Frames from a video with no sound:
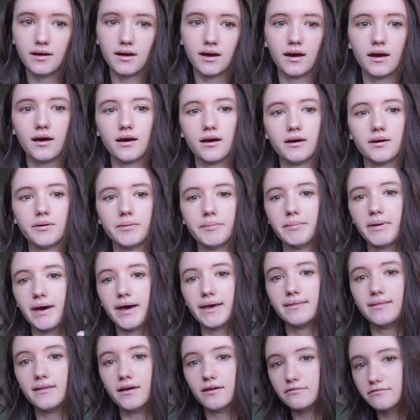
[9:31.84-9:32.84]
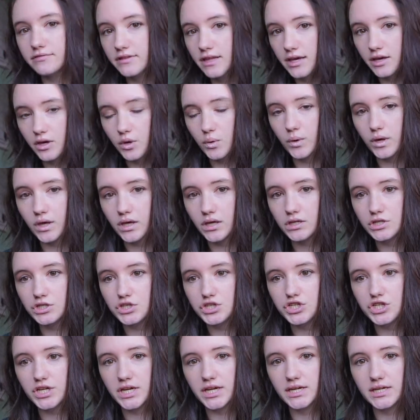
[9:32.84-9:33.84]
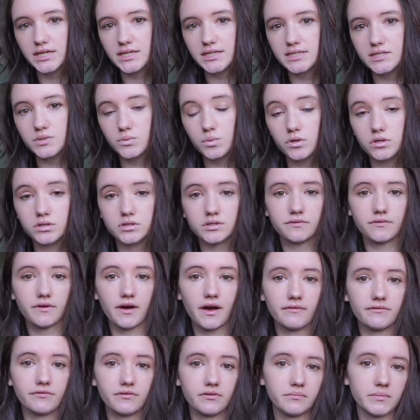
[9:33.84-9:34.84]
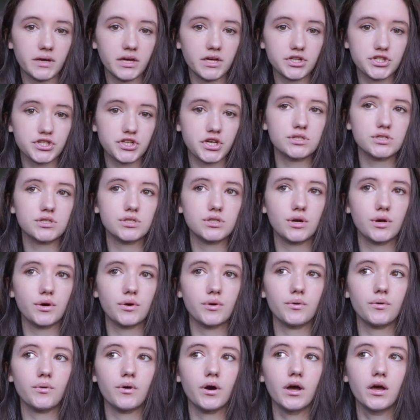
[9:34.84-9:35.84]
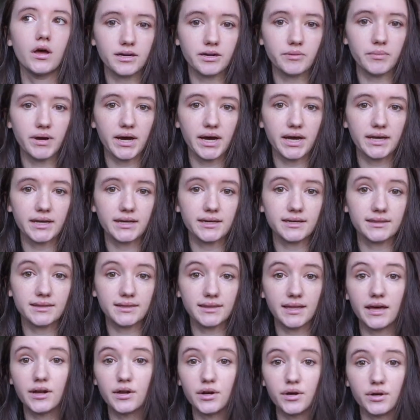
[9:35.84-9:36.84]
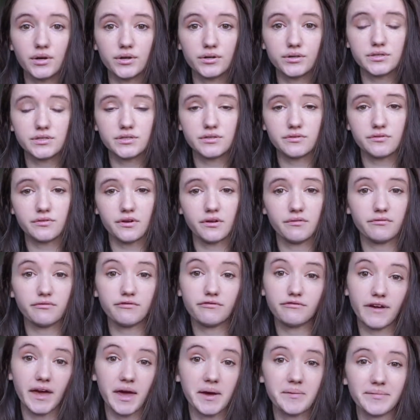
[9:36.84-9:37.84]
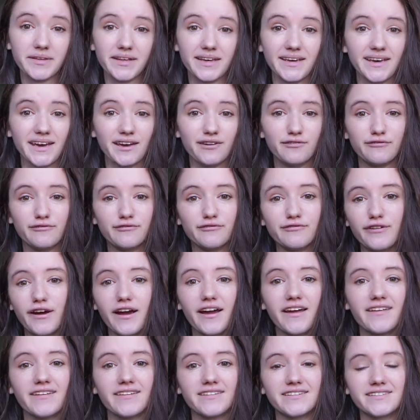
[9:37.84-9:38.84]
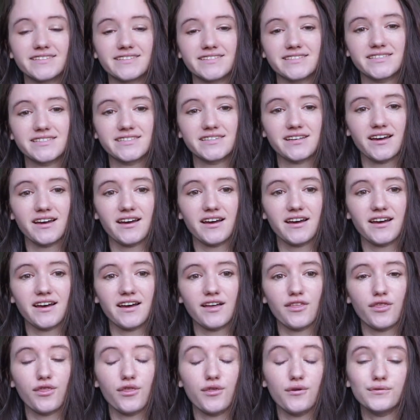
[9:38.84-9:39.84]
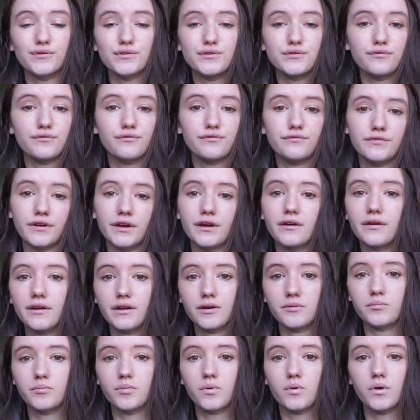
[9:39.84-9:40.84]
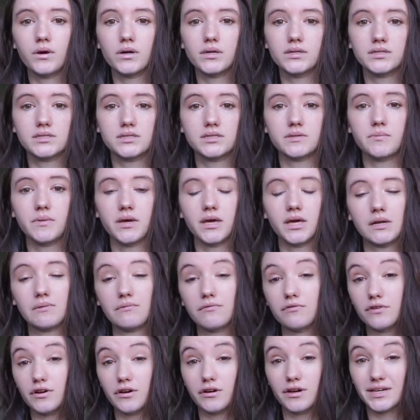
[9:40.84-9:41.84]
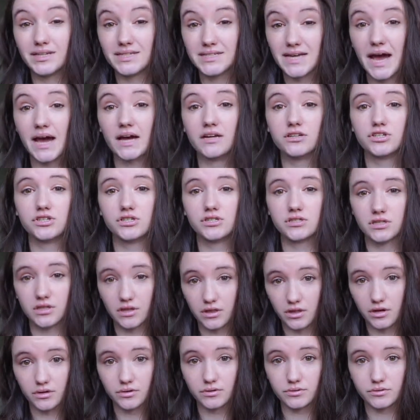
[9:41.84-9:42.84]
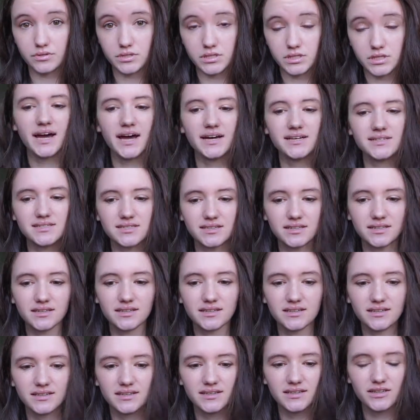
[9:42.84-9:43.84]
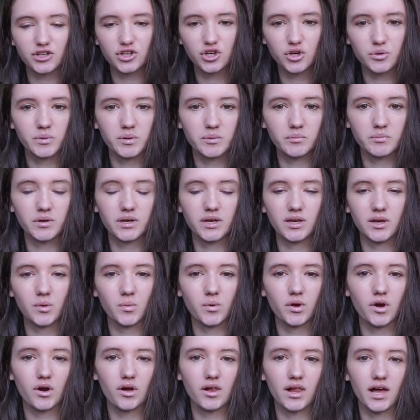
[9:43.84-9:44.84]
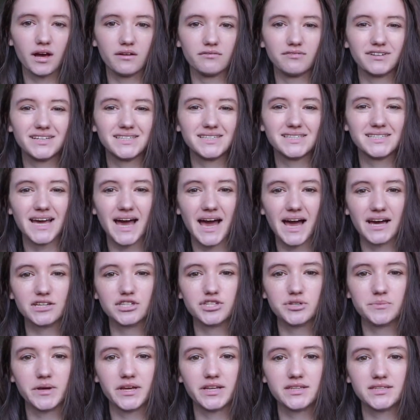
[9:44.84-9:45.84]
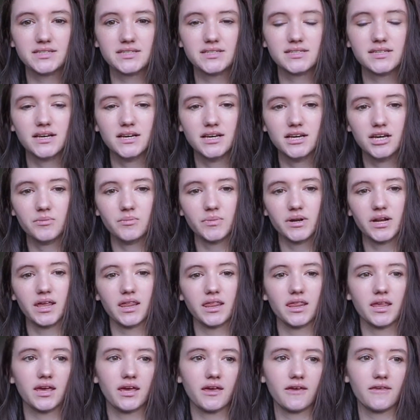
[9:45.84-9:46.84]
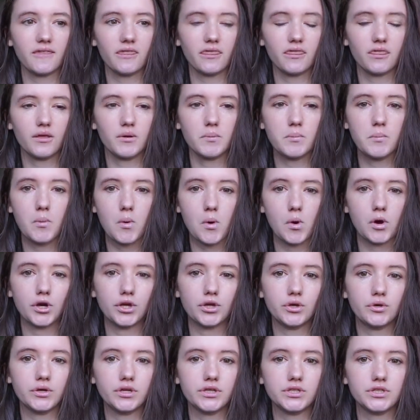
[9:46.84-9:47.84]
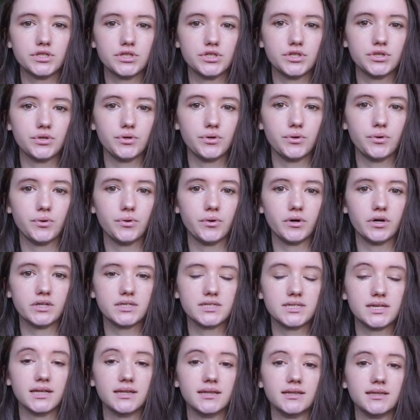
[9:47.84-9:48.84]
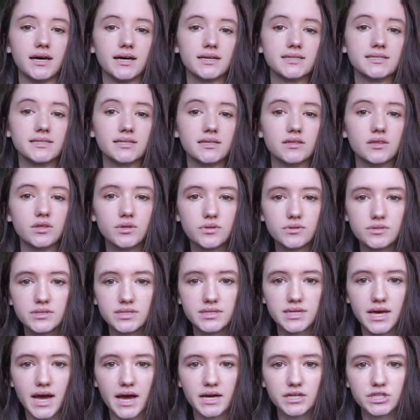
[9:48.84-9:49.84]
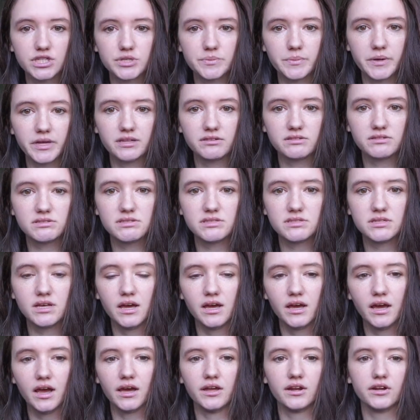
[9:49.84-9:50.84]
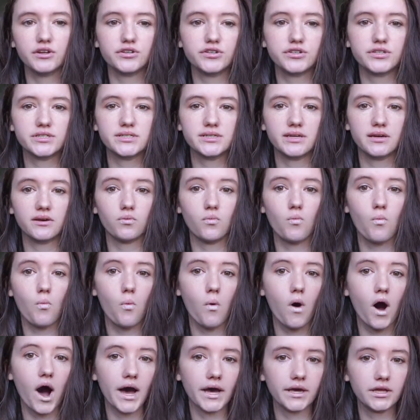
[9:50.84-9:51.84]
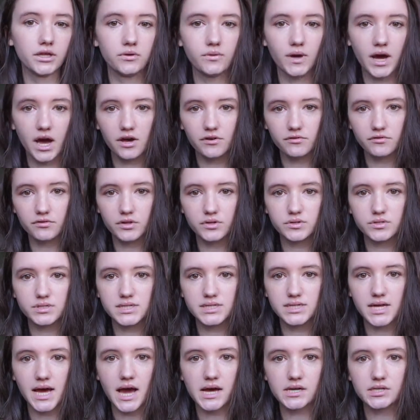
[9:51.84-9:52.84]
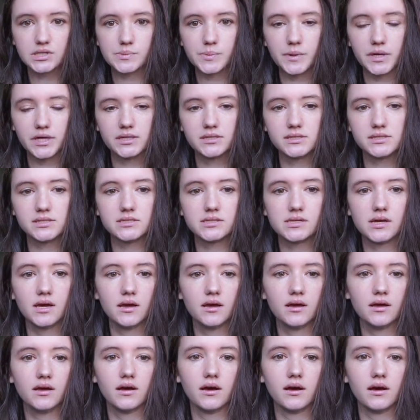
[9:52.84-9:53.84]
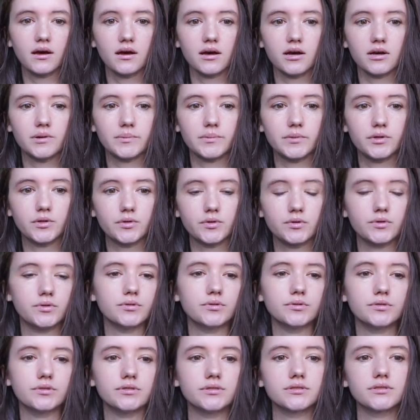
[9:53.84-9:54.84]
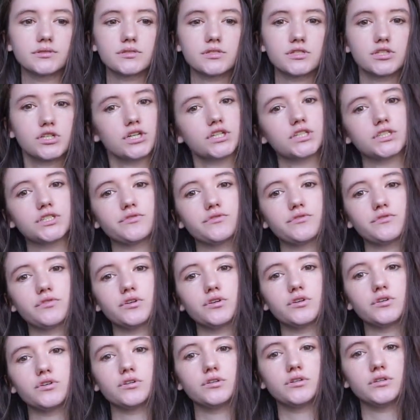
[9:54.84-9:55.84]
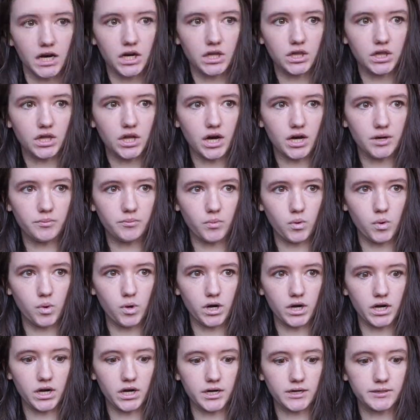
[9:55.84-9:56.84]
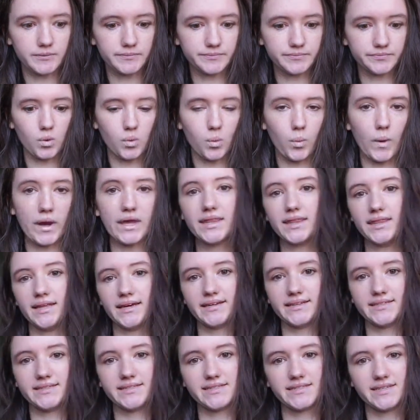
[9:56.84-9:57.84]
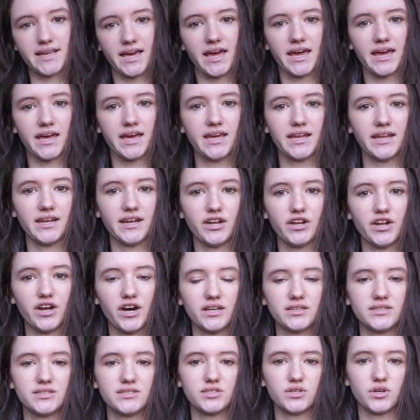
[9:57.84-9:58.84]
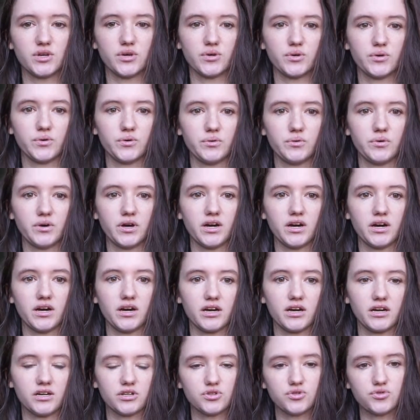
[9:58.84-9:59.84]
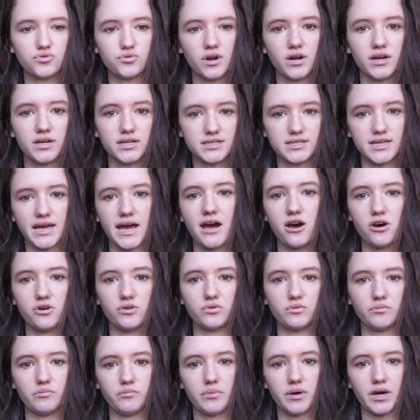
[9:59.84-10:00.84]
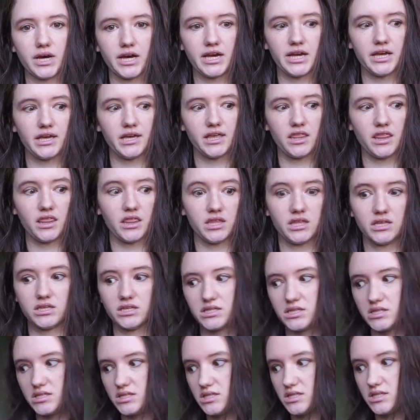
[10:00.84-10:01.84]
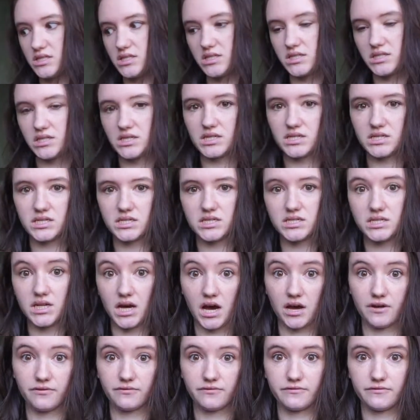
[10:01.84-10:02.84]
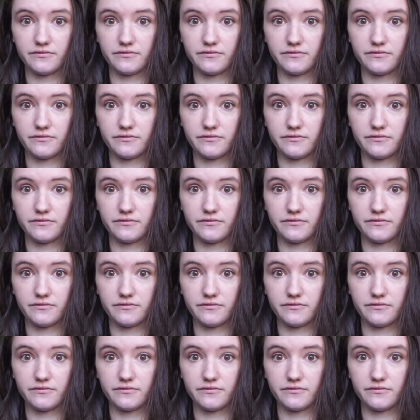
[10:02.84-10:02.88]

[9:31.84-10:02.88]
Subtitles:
My love language is words of affirmation. So my letters from family and friends, those are very important to me, and I'm very attached to those. As a human being, we all have attachments, but I think the more you can do to lessen those attachments and understand why you have those attachments, you'll start to feel a lot more weightless and not so drugged down by this stuff.